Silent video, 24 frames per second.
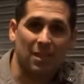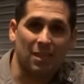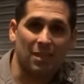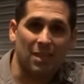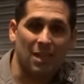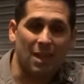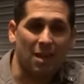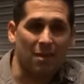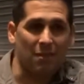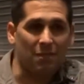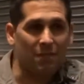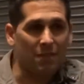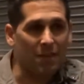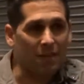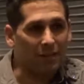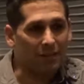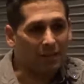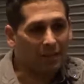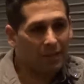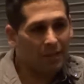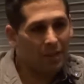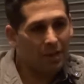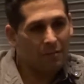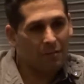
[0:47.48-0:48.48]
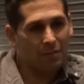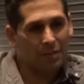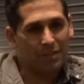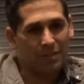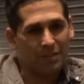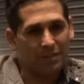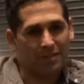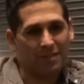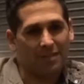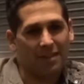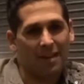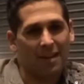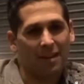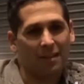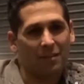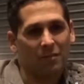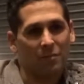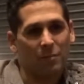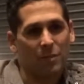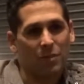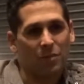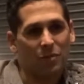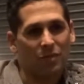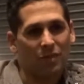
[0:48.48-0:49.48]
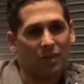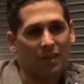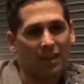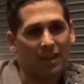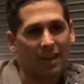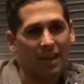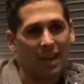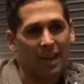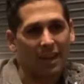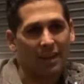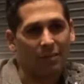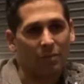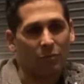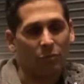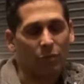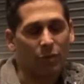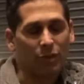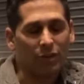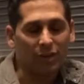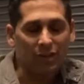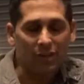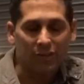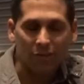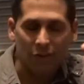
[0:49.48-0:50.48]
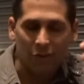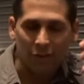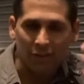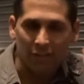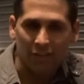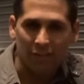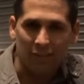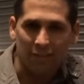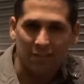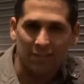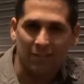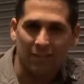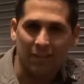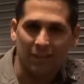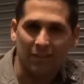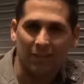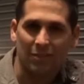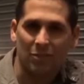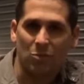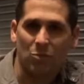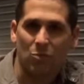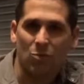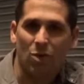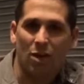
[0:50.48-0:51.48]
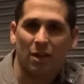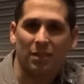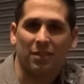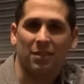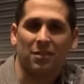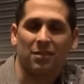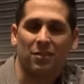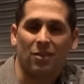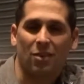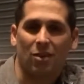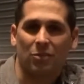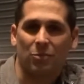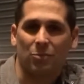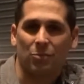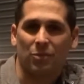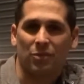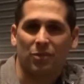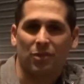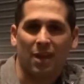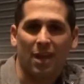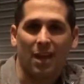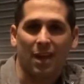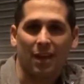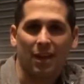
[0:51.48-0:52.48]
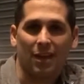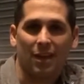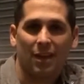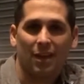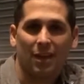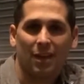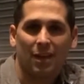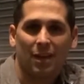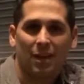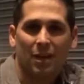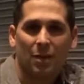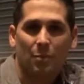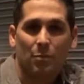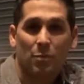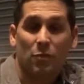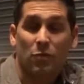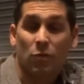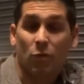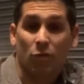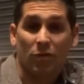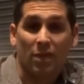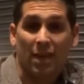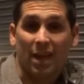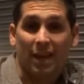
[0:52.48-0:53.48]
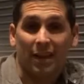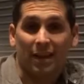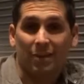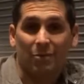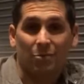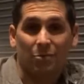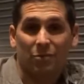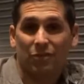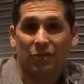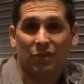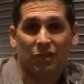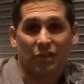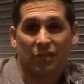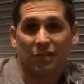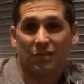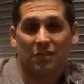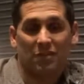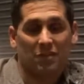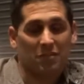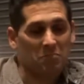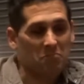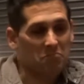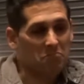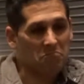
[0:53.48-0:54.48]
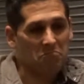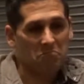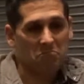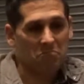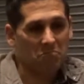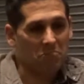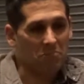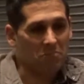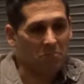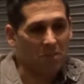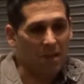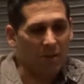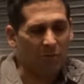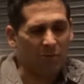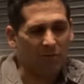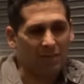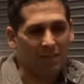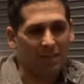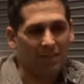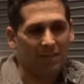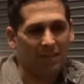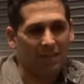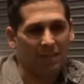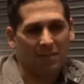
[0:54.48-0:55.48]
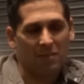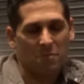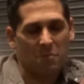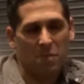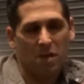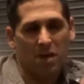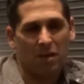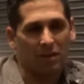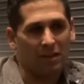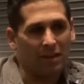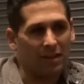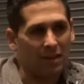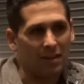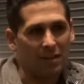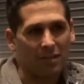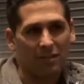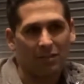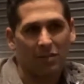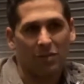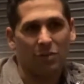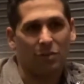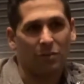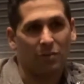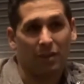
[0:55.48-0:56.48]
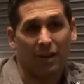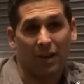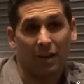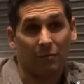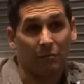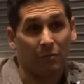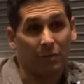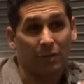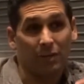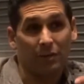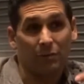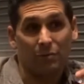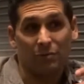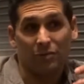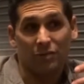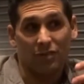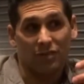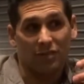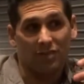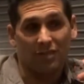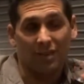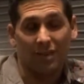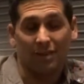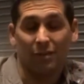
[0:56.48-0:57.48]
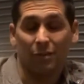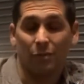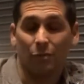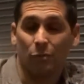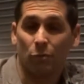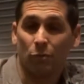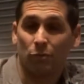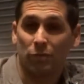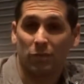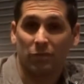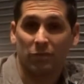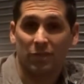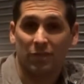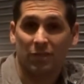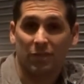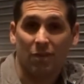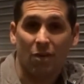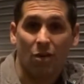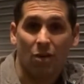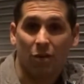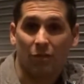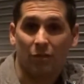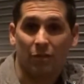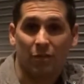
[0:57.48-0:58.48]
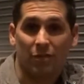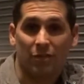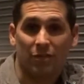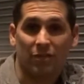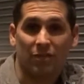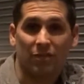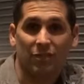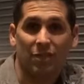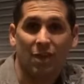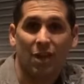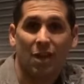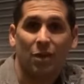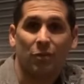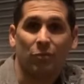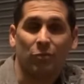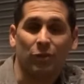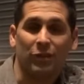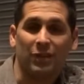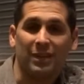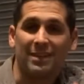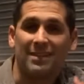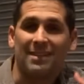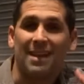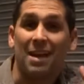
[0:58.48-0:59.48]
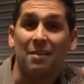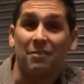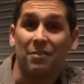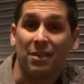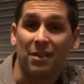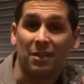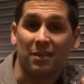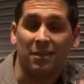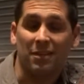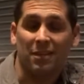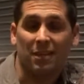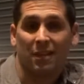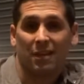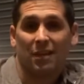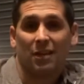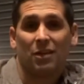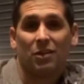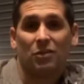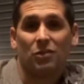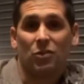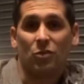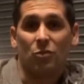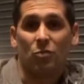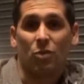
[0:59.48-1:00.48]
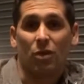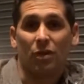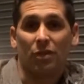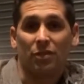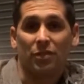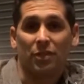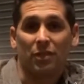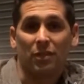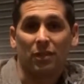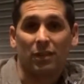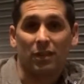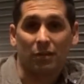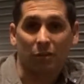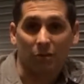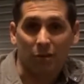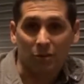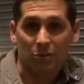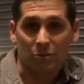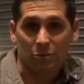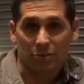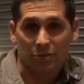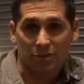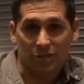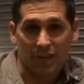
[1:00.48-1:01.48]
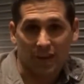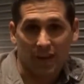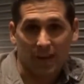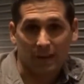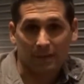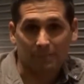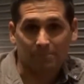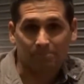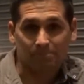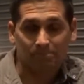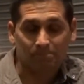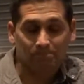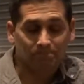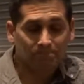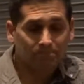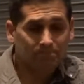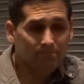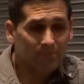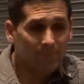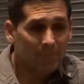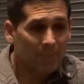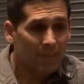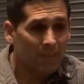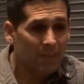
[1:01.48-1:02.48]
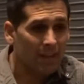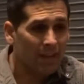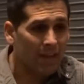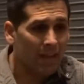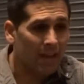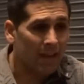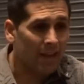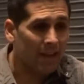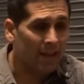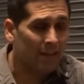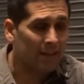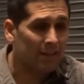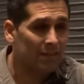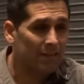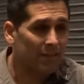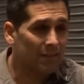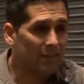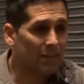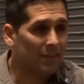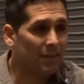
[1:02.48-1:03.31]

that I fell in love with this style of music and really started listening to what the songs were saying. Before that, it was just I was listening to melody and tune, and I really would just dig the groove of a song versus really dive in to what the lyrics were saying. And